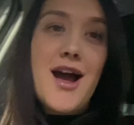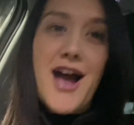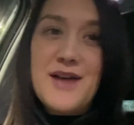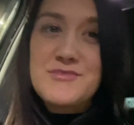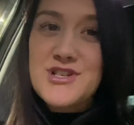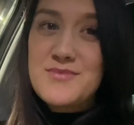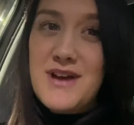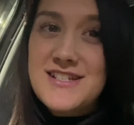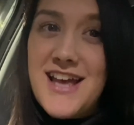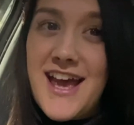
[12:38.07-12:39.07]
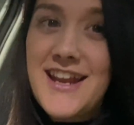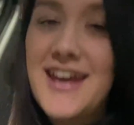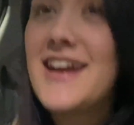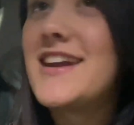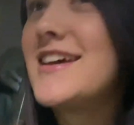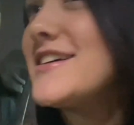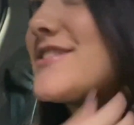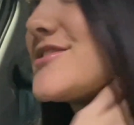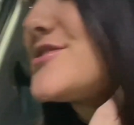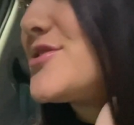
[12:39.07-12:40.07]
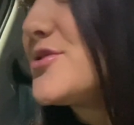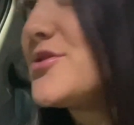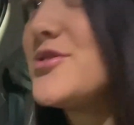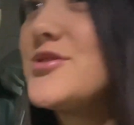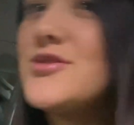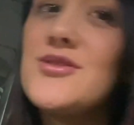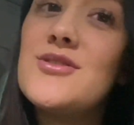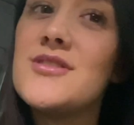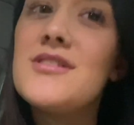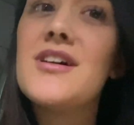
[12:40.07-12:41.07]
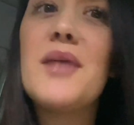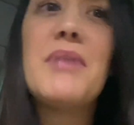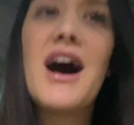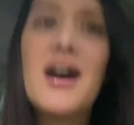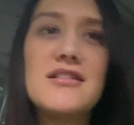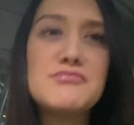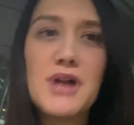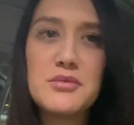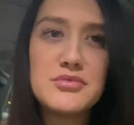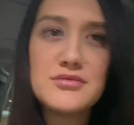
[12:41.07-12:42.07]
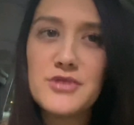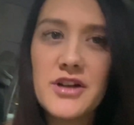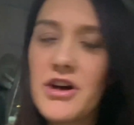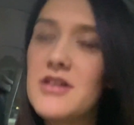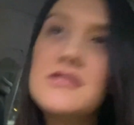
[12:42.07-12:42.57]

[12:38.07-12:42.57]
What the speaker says: I'm just about to head in to a bar, pub, whatever,